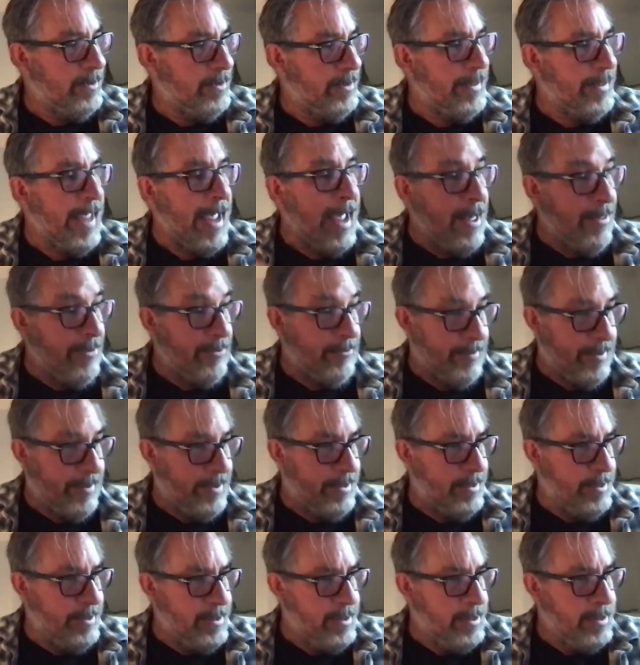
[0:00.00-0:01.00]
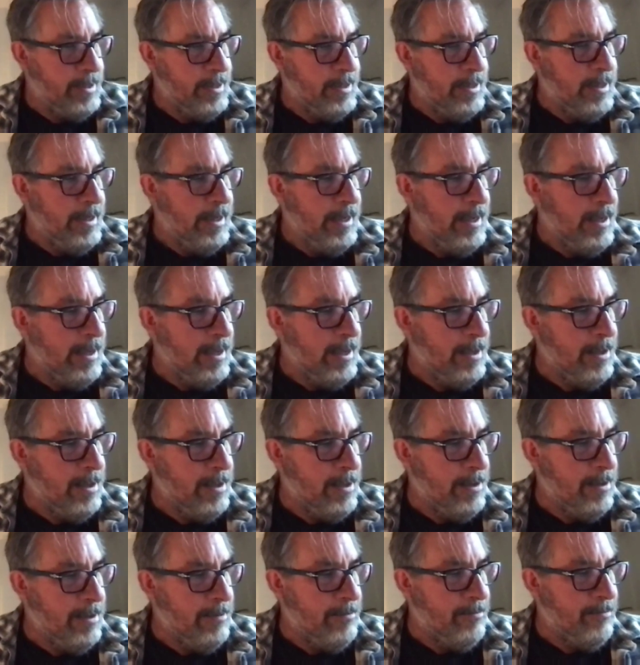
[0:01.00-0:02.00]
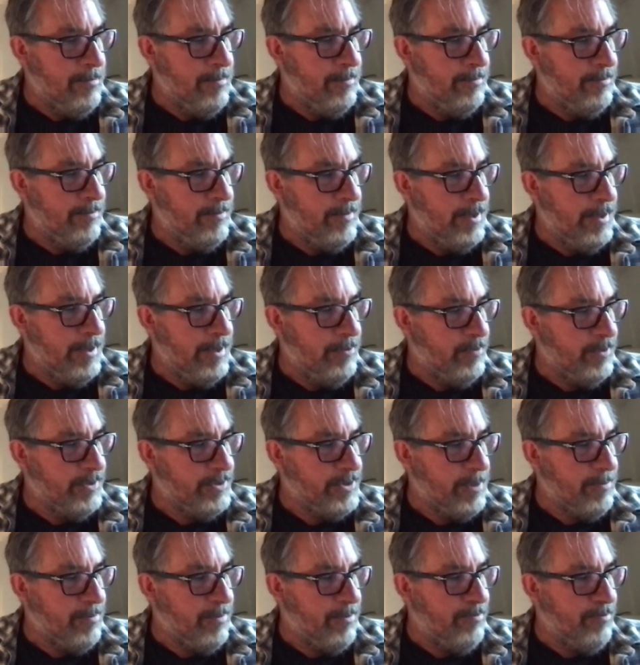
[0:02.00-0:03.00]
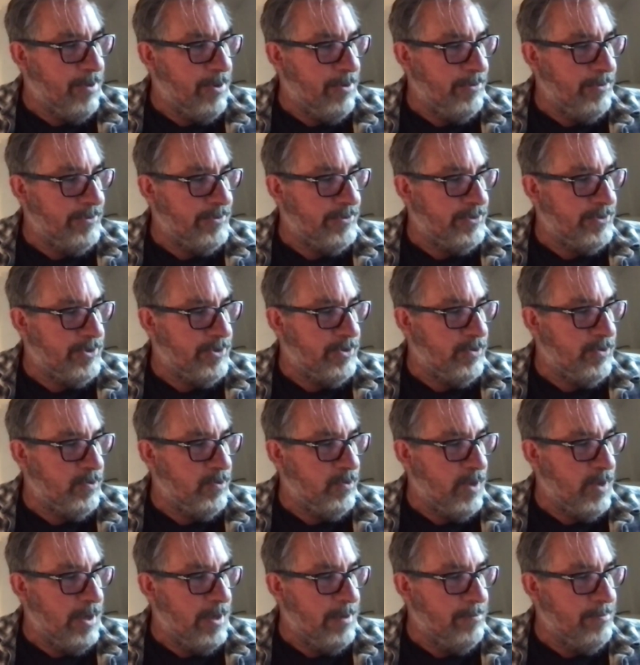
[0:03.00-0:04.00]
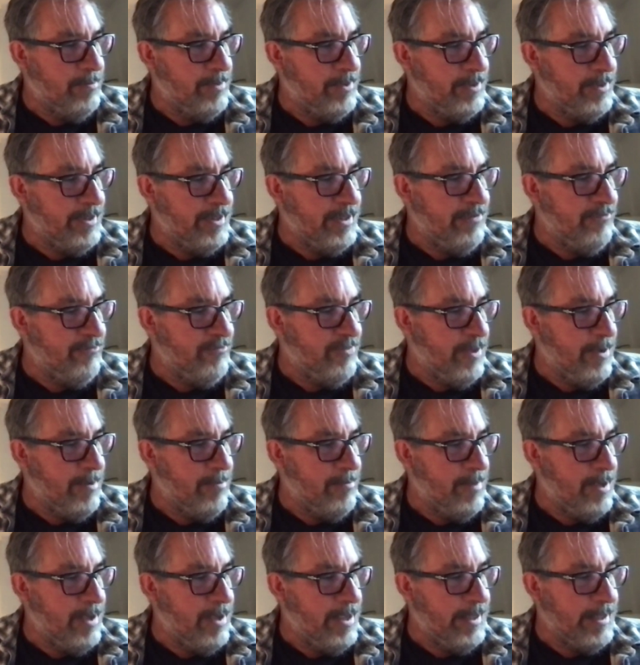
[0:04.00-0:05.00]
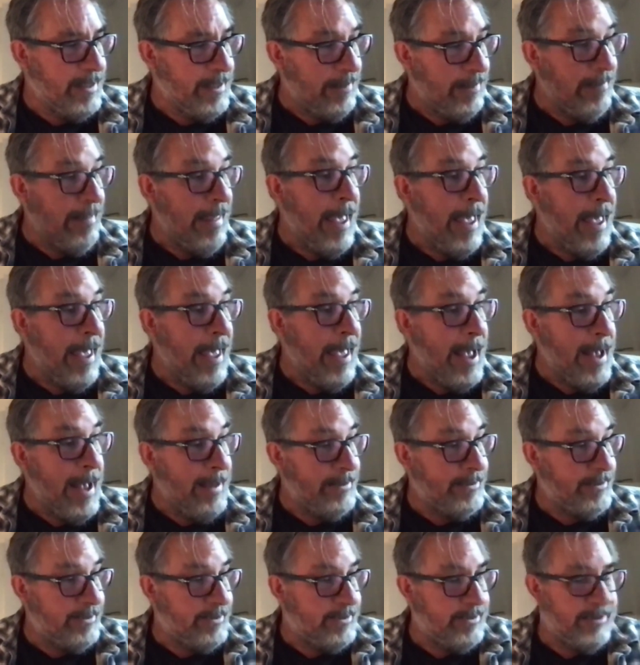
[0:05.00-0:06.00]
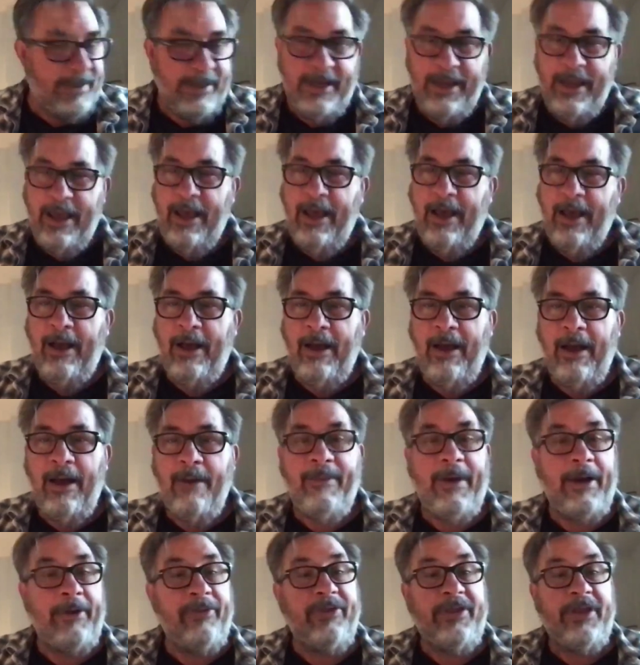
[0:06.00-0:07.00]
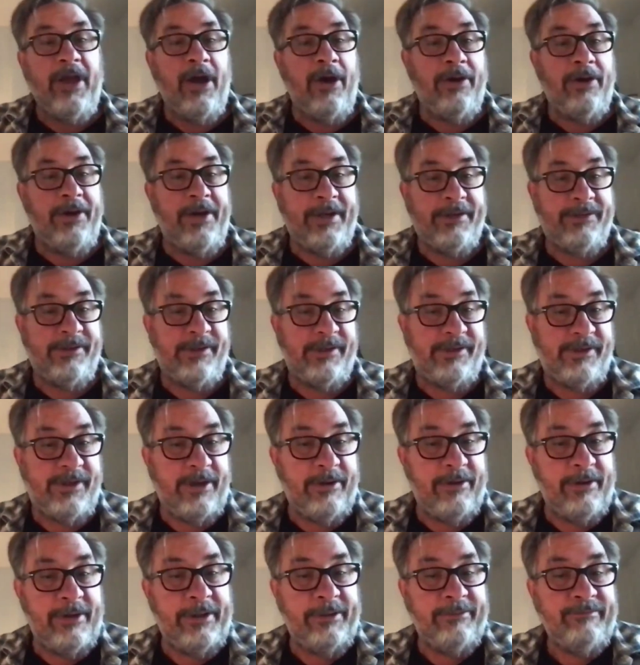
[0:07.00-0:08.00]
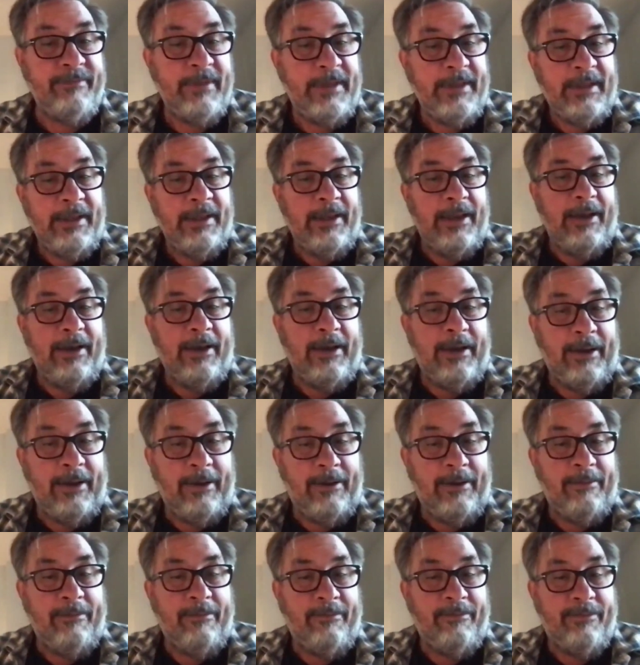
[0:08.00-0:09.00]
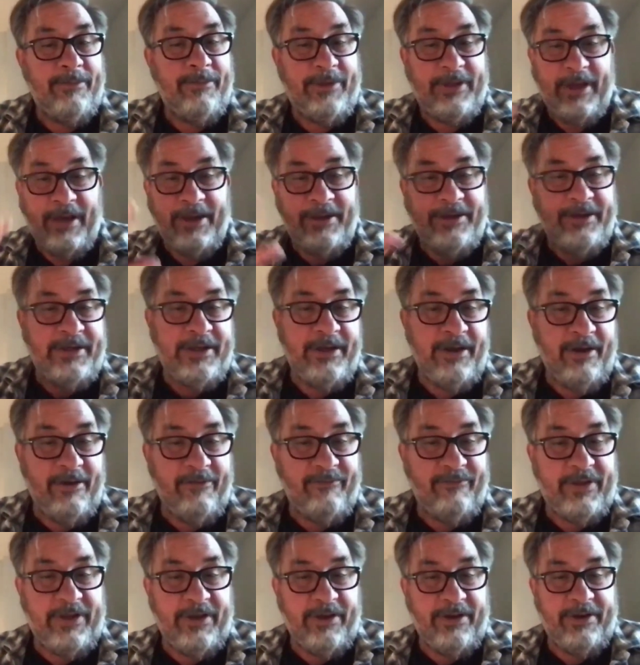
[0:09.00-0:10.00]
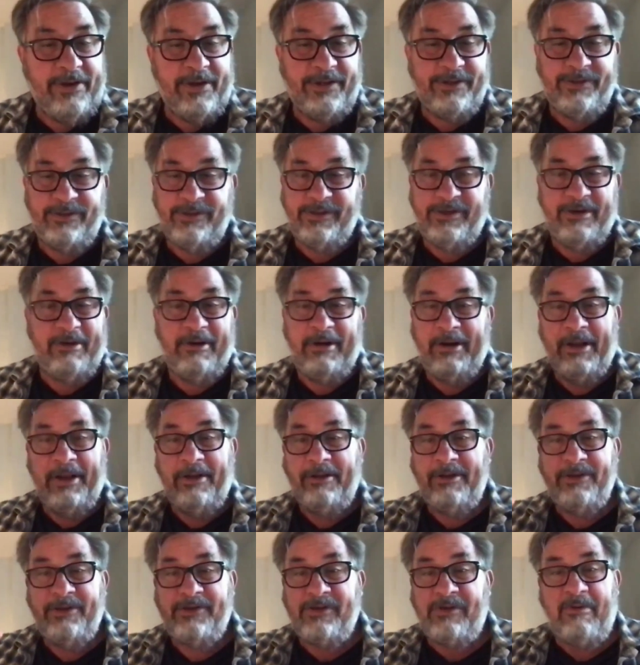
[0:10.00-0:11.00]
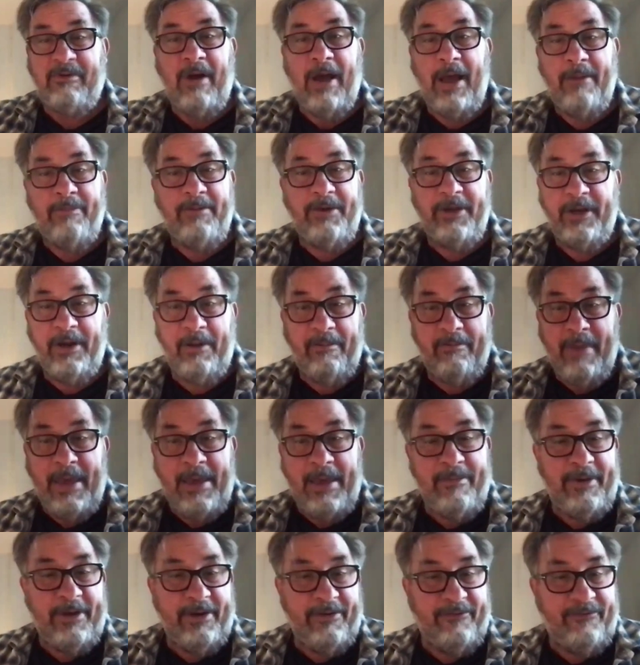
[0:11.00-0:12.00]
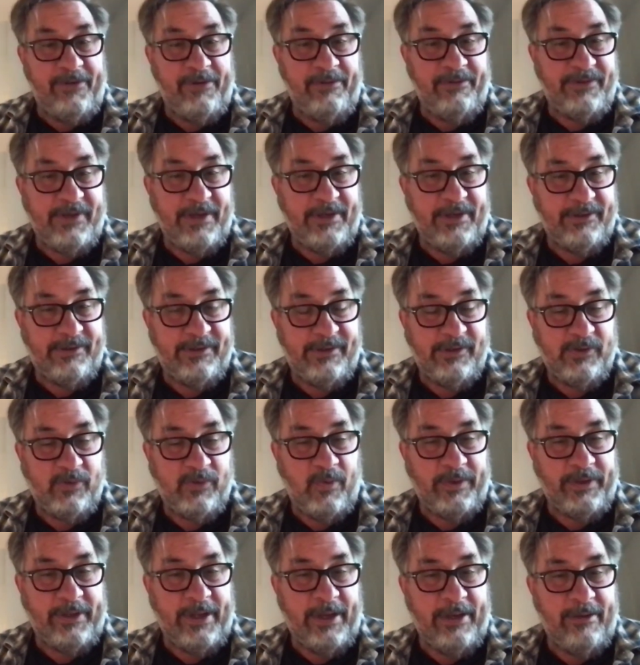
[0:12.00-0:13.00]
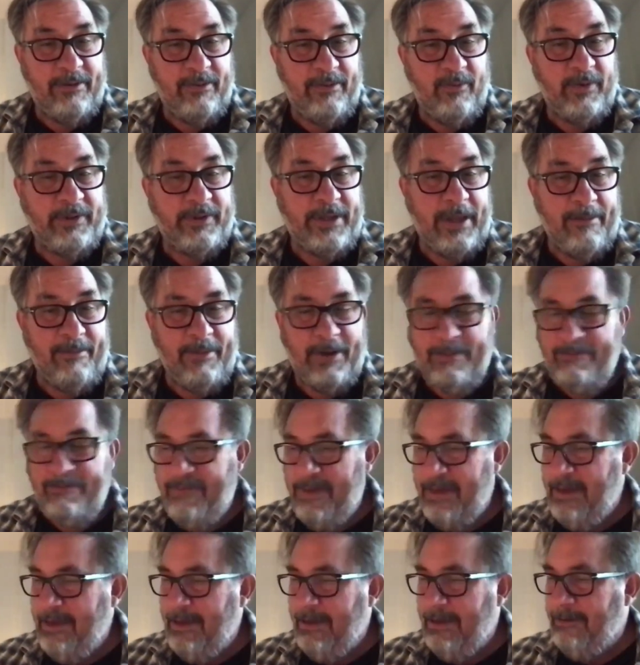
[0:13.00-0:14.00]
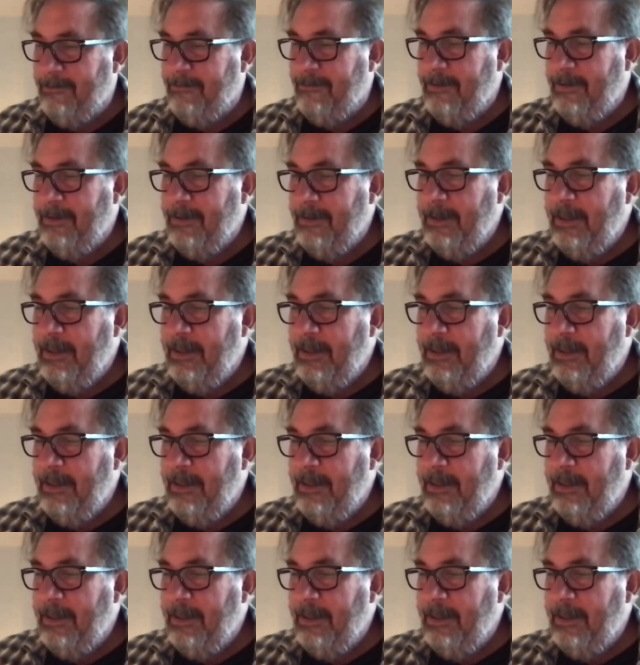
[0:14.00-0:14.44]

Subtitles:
gathering, in which I proposed to, give them a class about the unnecessary, the idea of the unnecessary, and I described, maybe in a few sentences what that might be, and